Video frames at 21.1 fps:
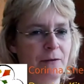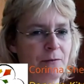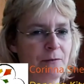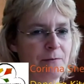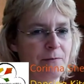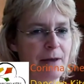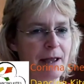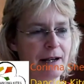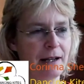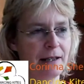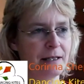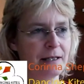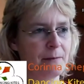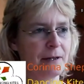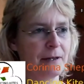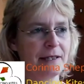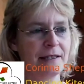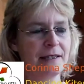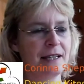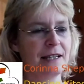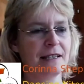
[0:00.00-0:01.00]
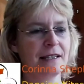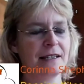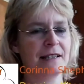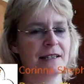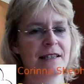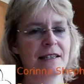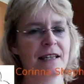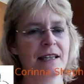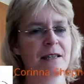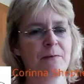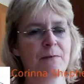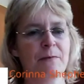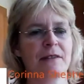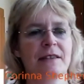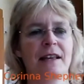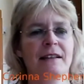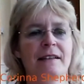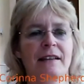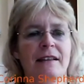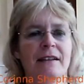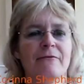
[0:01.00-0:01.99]
With men, that's like
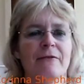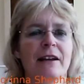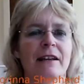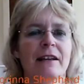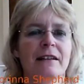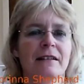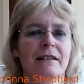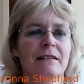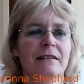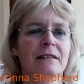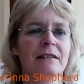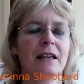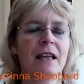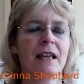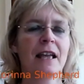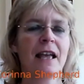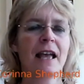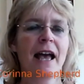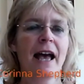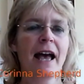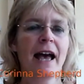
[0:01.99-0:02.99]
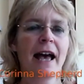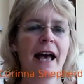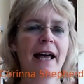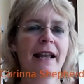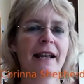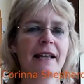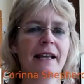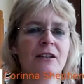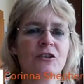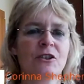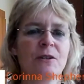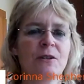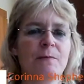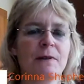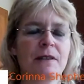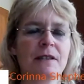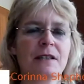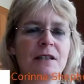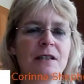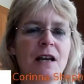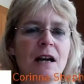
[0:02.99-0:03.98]
66%, they reckon. And actually, by
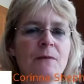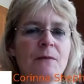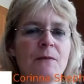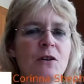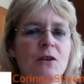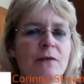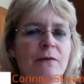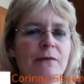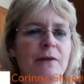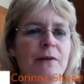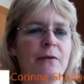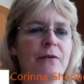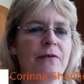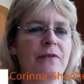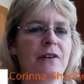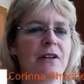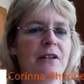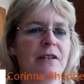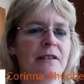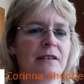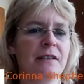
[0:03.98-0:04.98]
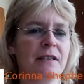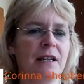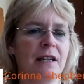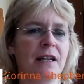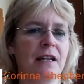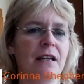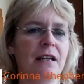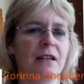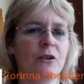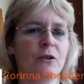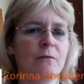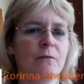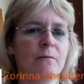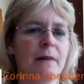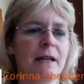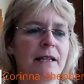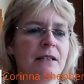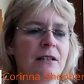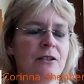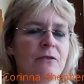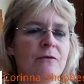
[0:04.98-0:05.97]
the time that you feel thirsty, your
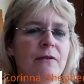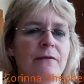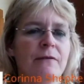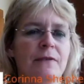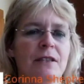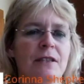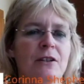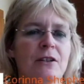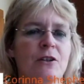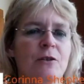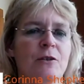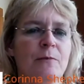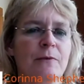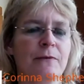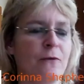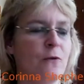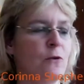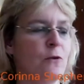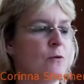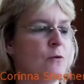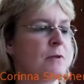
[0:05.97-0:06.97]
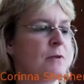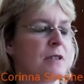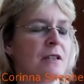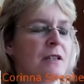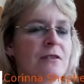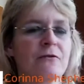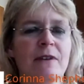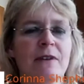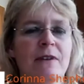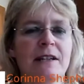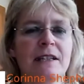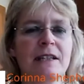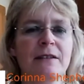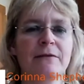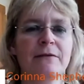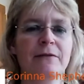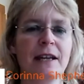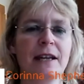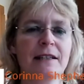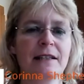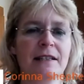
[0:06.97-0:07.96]
mental and physical performance is already
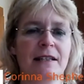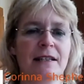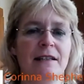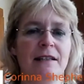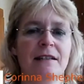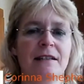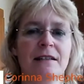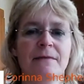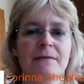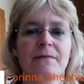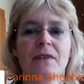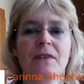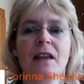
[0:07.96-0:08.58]
affected.